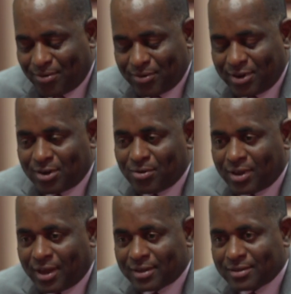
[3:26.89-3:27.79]
Could we not
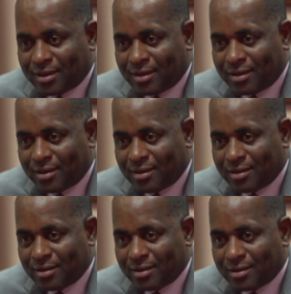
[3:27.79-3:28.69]
look at
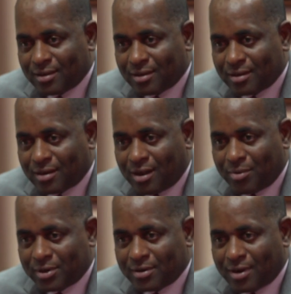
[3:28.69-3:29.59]
uh,
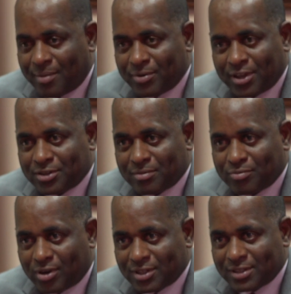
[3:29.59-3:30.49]
common application
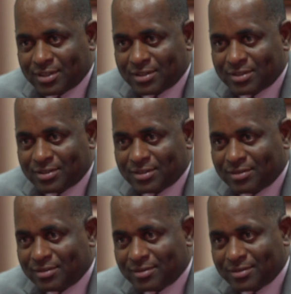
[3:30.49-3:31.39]
processes
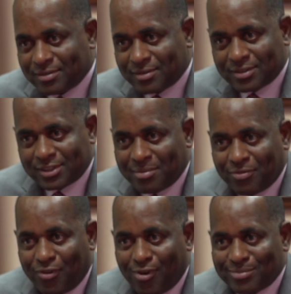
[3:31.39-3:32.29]
and the same
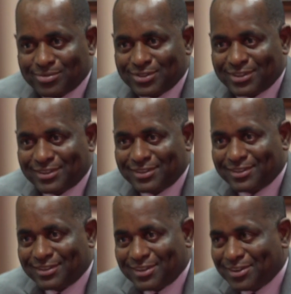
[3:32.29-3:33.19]
forms
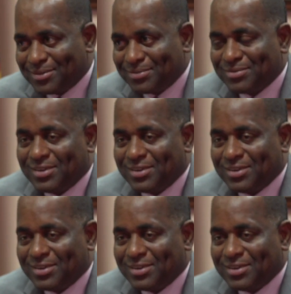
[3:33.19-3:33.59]
and you know